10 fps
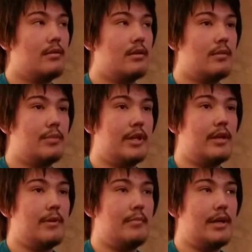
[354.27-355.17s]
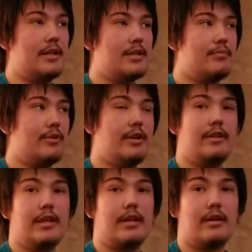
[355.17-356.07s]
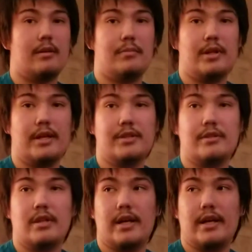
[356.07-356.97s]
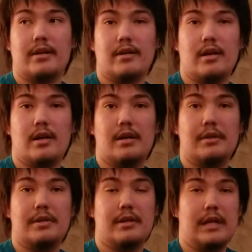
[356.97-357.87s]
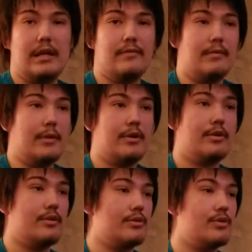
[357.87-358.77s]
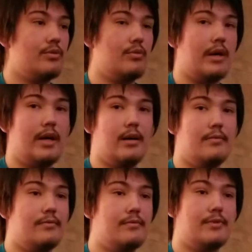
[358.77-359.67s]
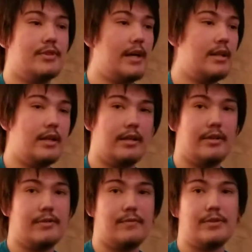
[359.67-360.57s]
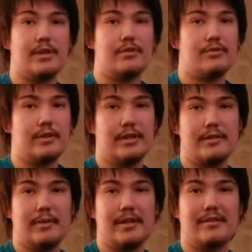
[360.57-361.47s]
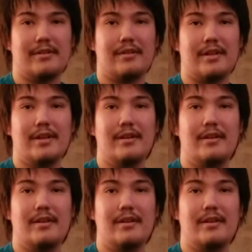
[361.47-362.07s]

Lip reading: complain about man spreading, they can complain to like the Native Americans who have sat like this for centuries, basically.